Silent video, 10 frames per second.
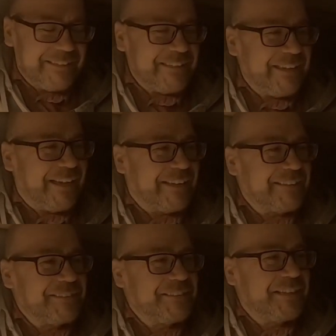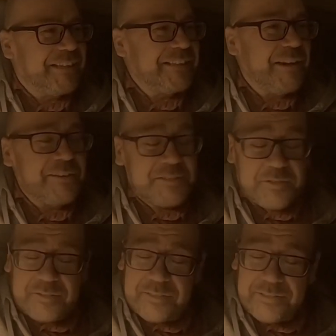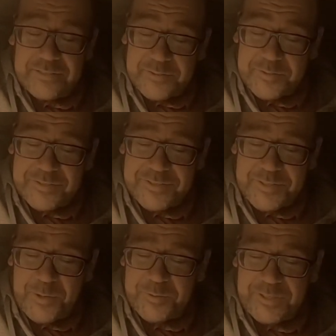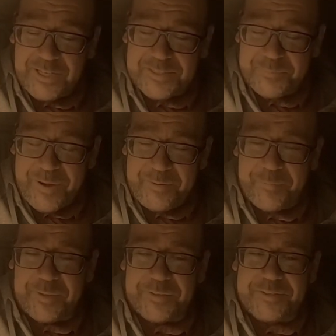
Yeah. No, it's just a social experiment.